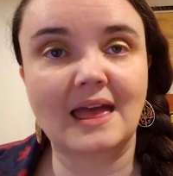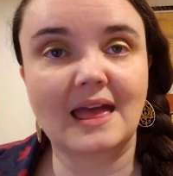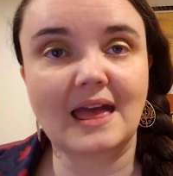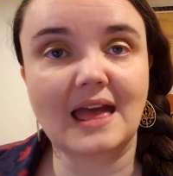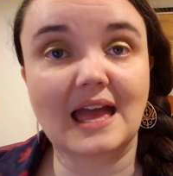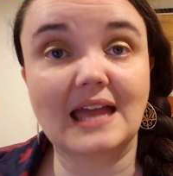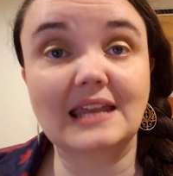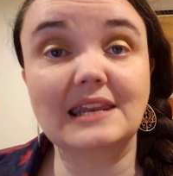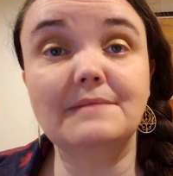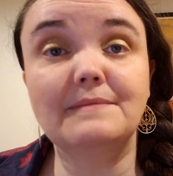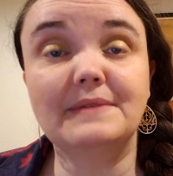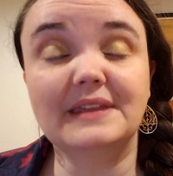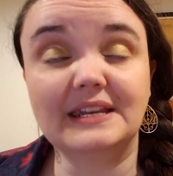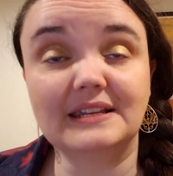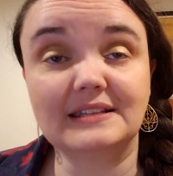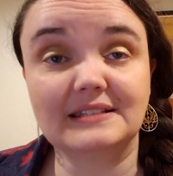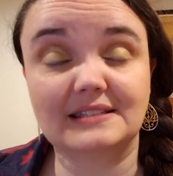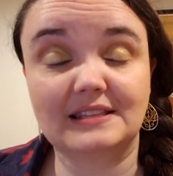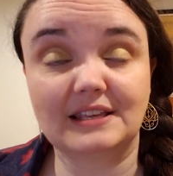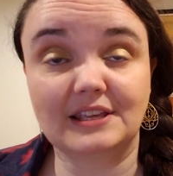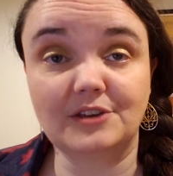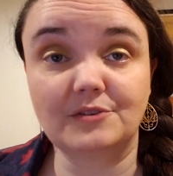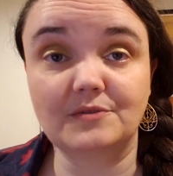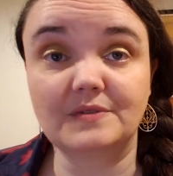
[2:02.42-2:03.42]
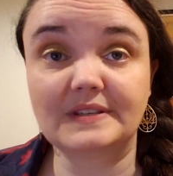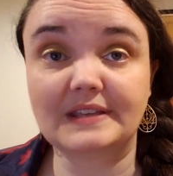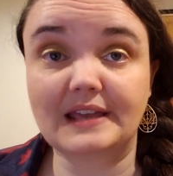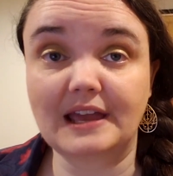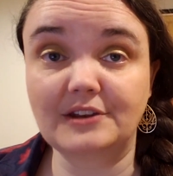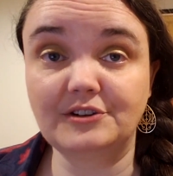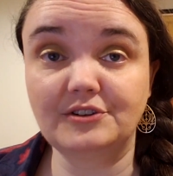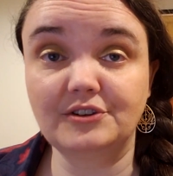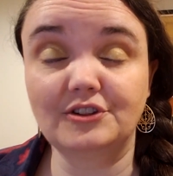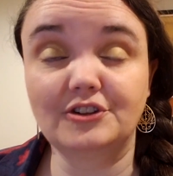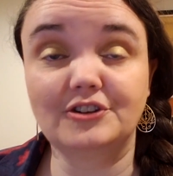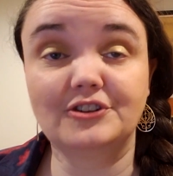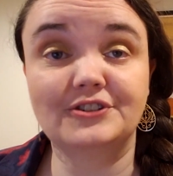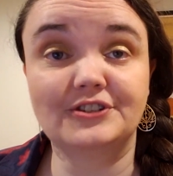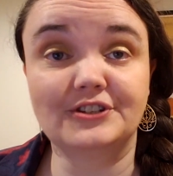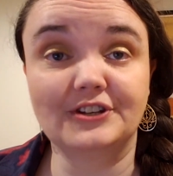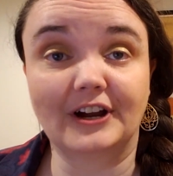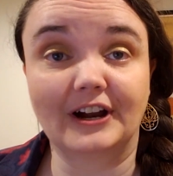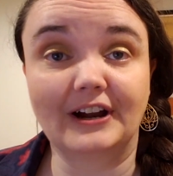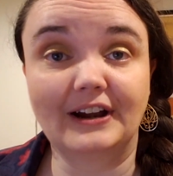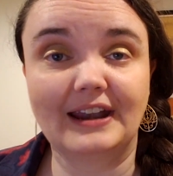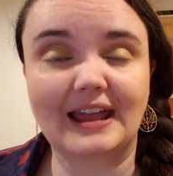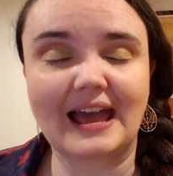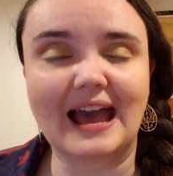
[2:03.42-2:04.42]
Any meetings that you schedule or
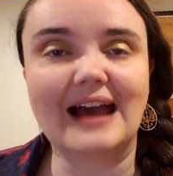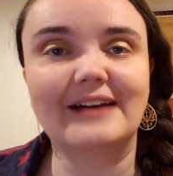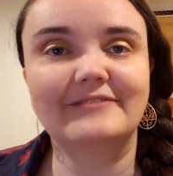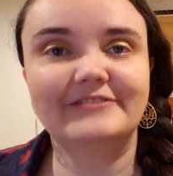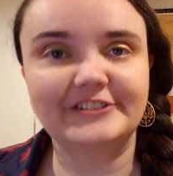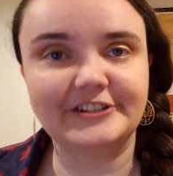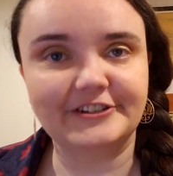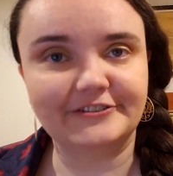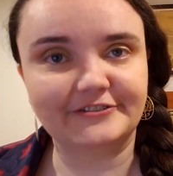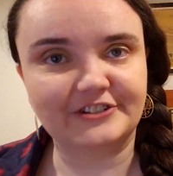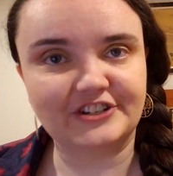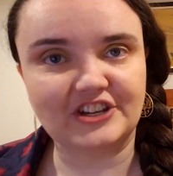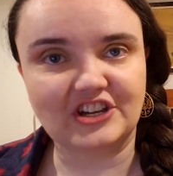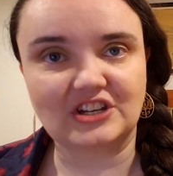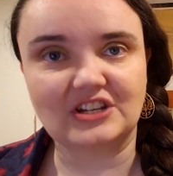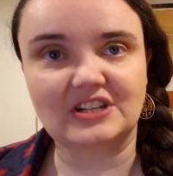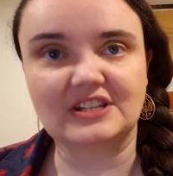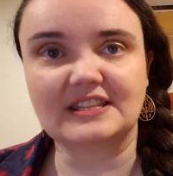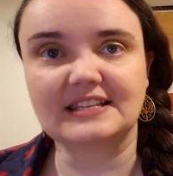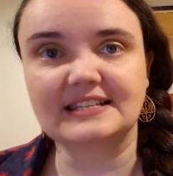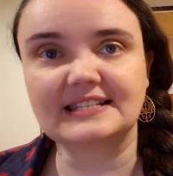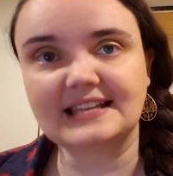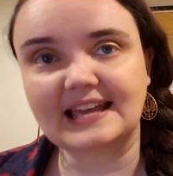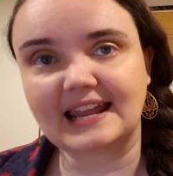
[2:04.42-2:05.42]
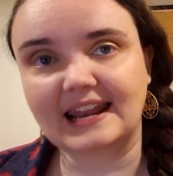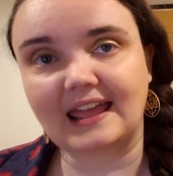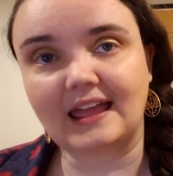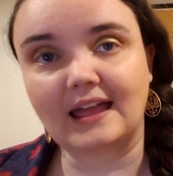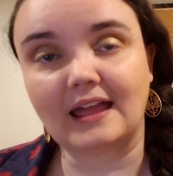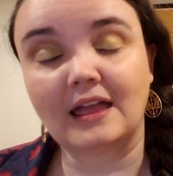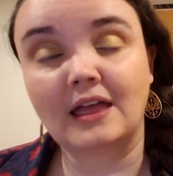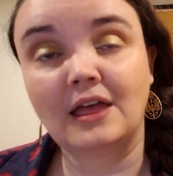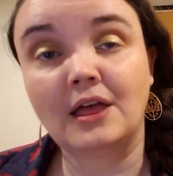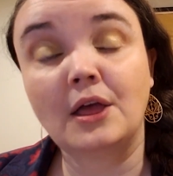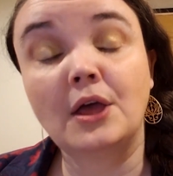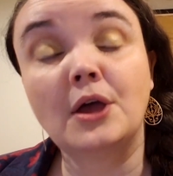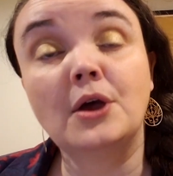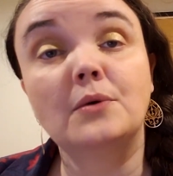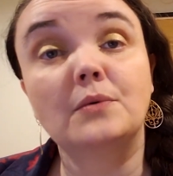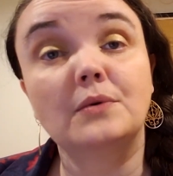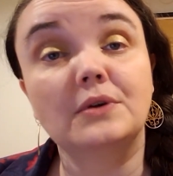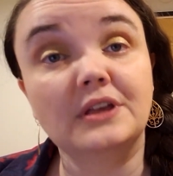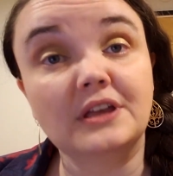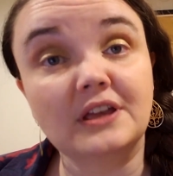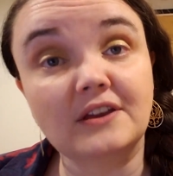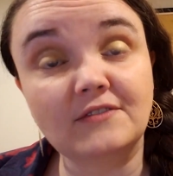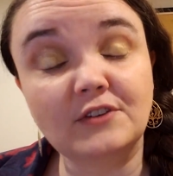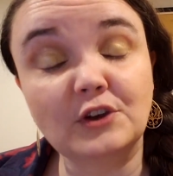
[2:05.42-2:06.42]
start after you've changed the setting will
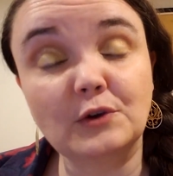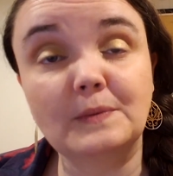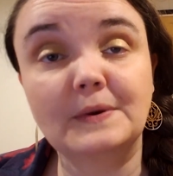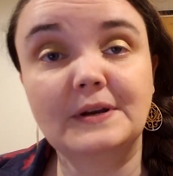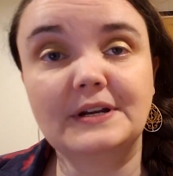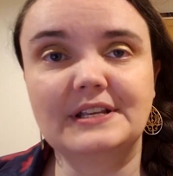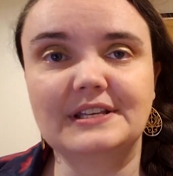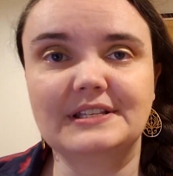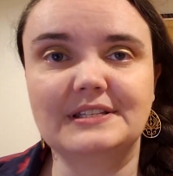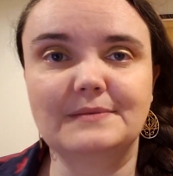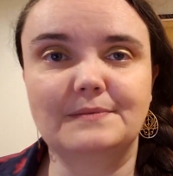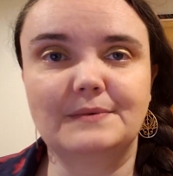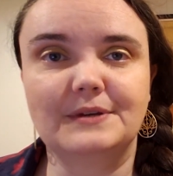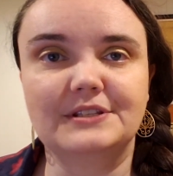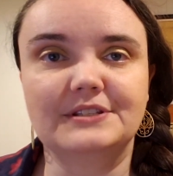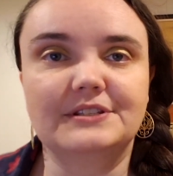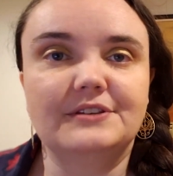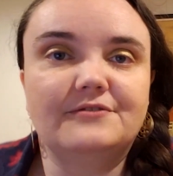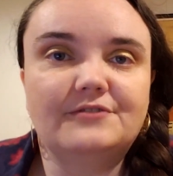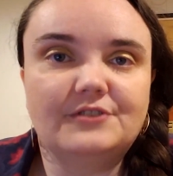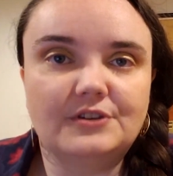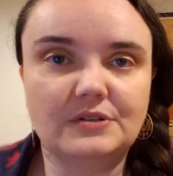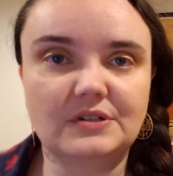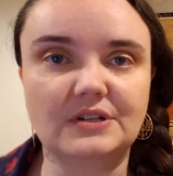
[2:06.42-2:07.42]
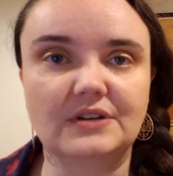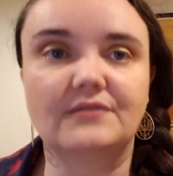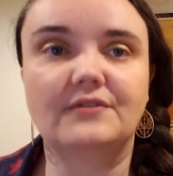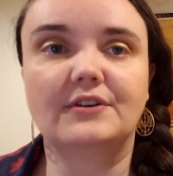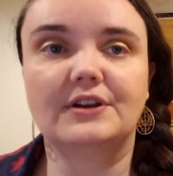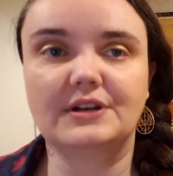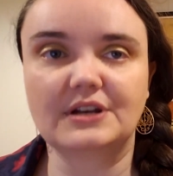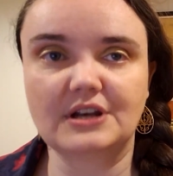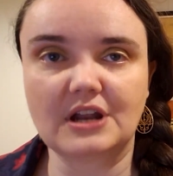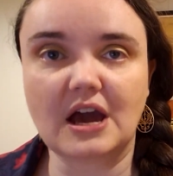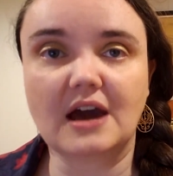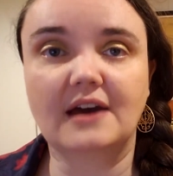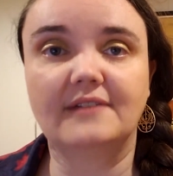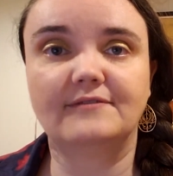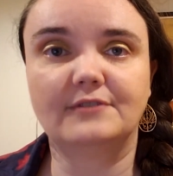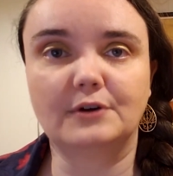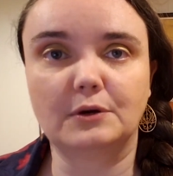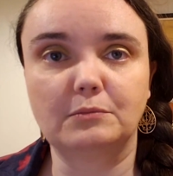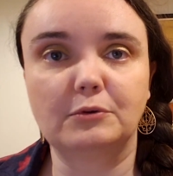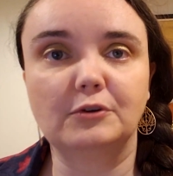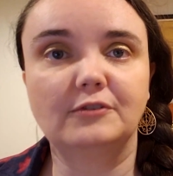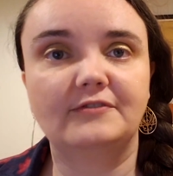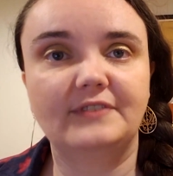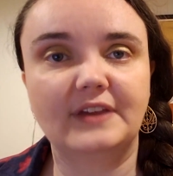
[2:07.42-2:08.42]
give your participants a few different
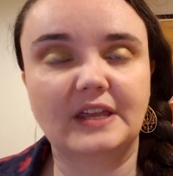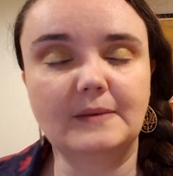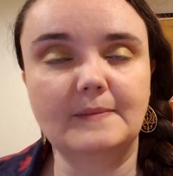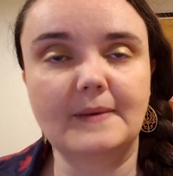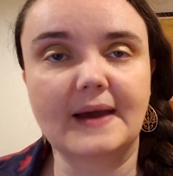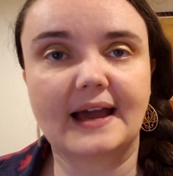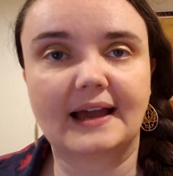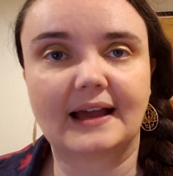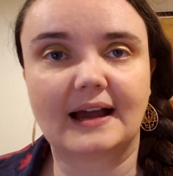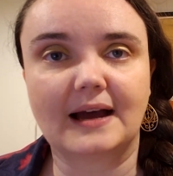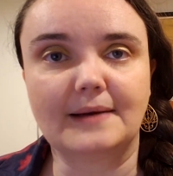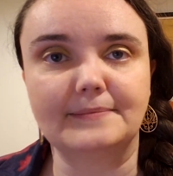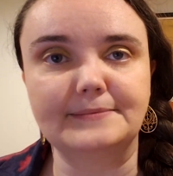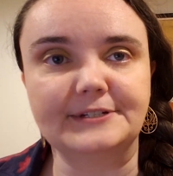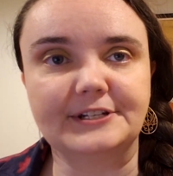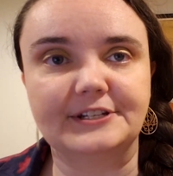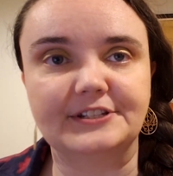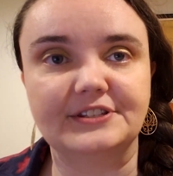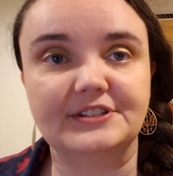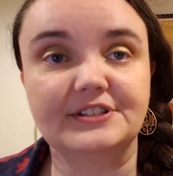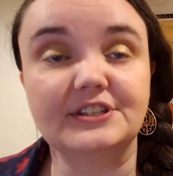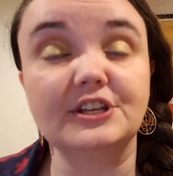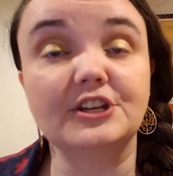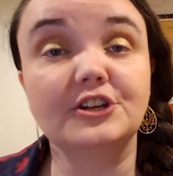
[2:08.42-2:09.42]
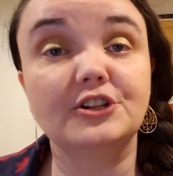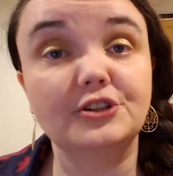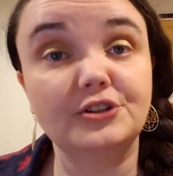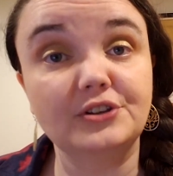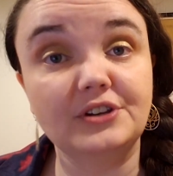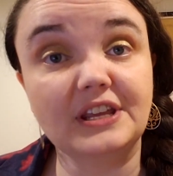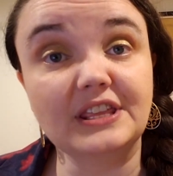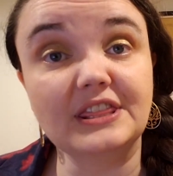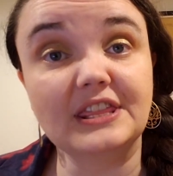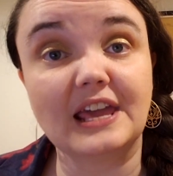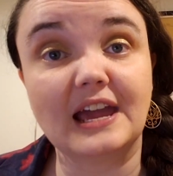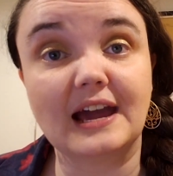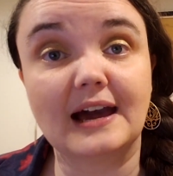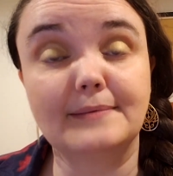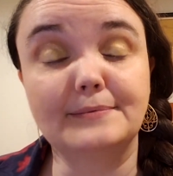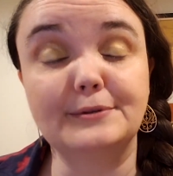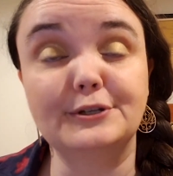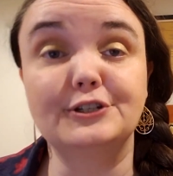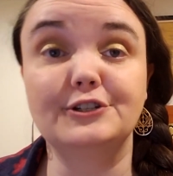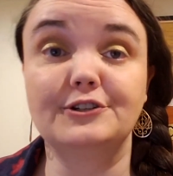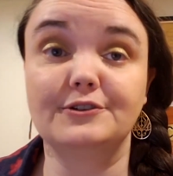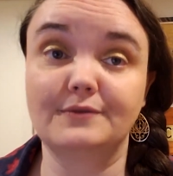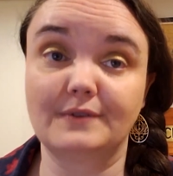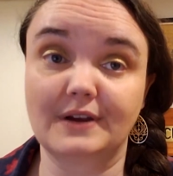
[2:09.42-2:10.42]
nonverbal feedback options, including the option
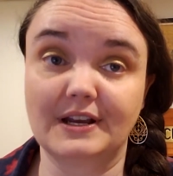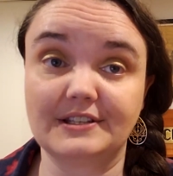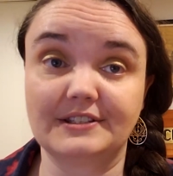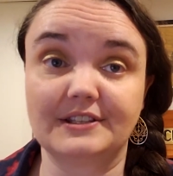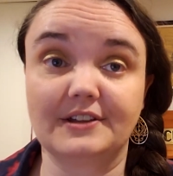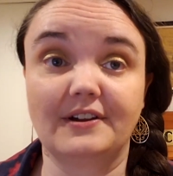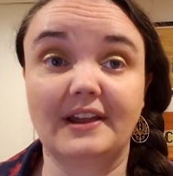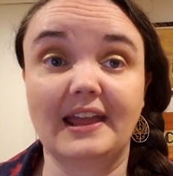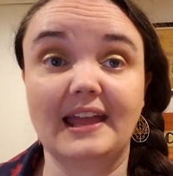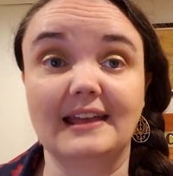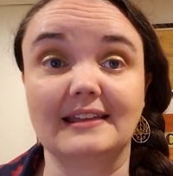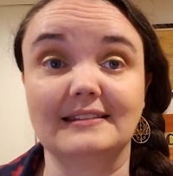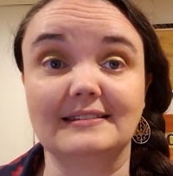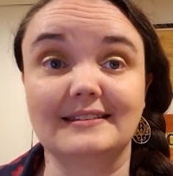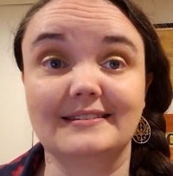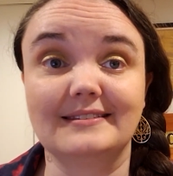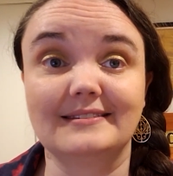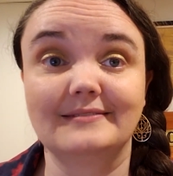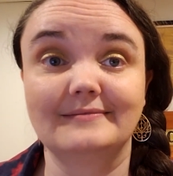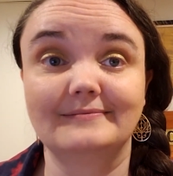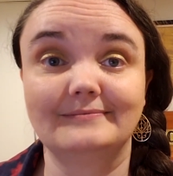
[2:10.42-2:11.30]
to raise their hands.